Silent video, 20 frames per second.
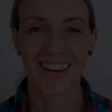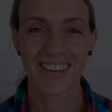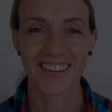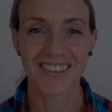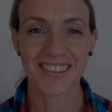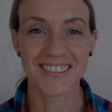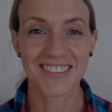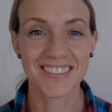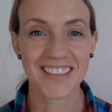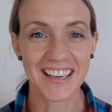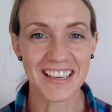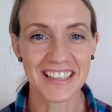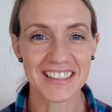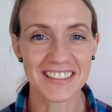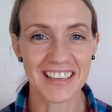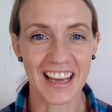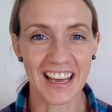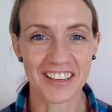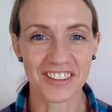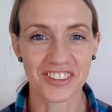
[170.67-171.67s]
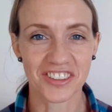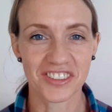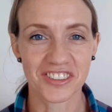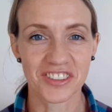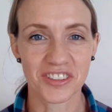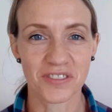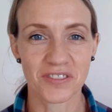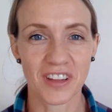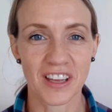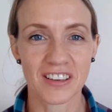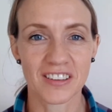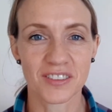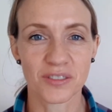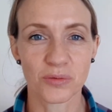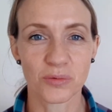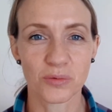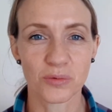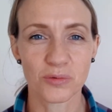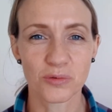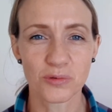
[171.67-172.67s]
The second adjective that is
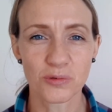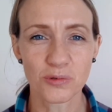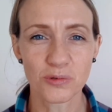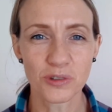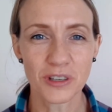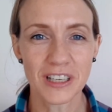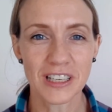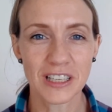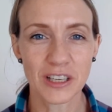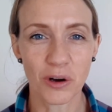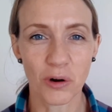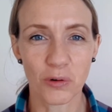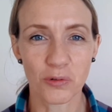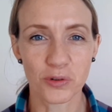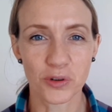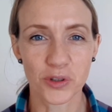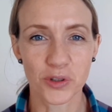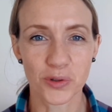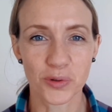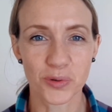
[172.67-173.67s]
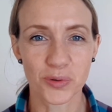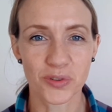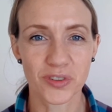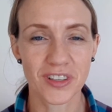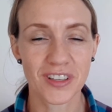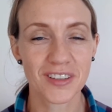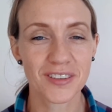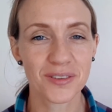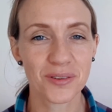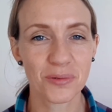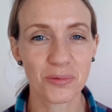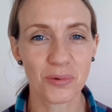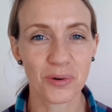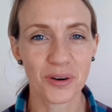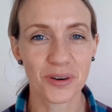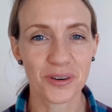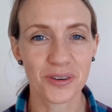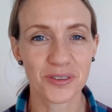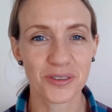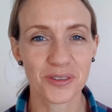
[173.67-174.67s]
really overused is the
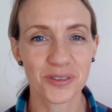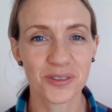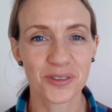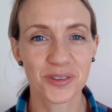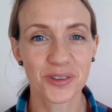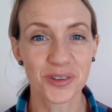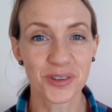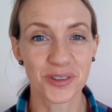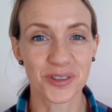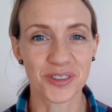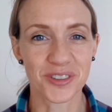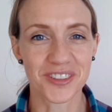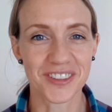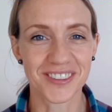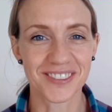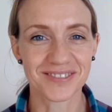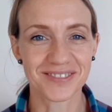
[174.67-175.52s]
word good.